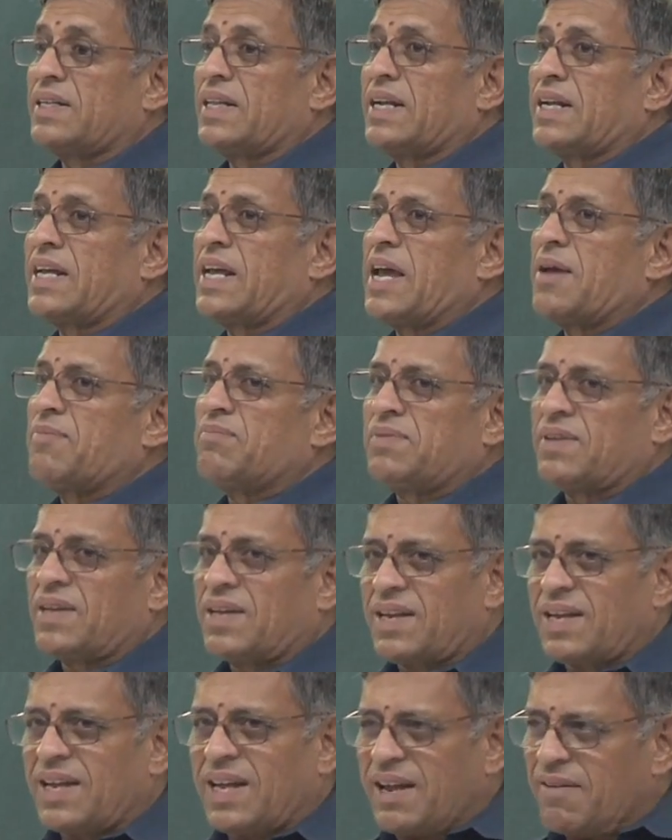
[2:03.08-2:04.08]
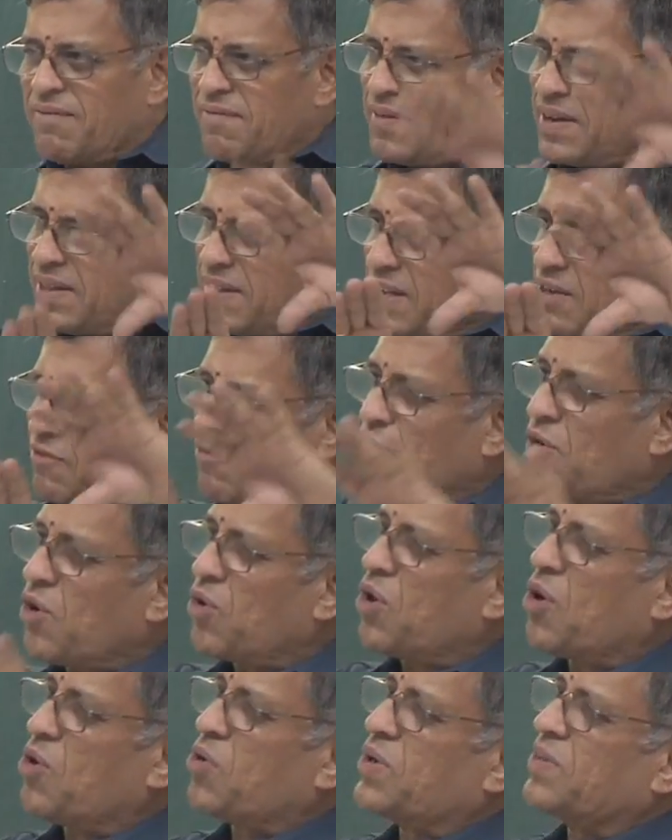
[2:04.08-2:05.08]
then game theory, everything
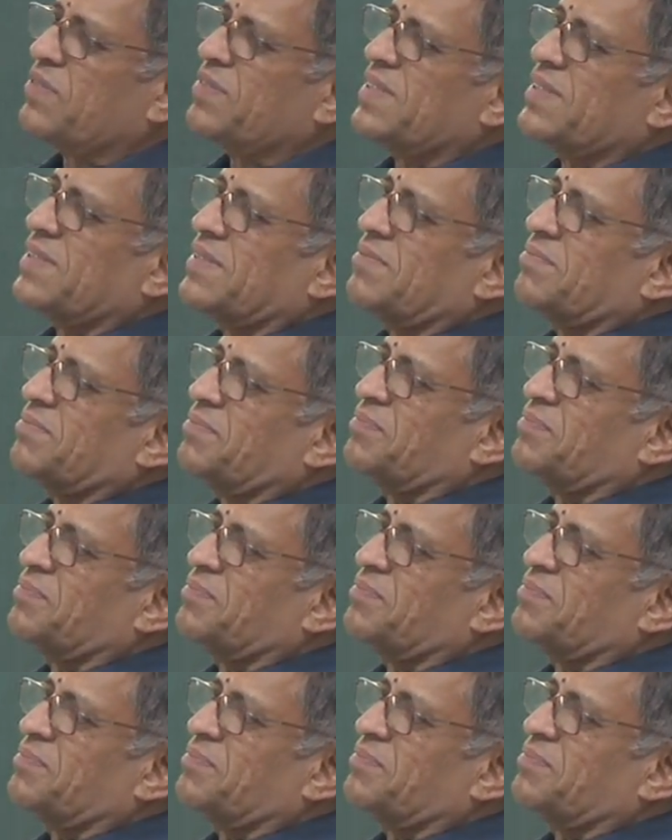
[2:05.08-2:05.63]
flowed out of this.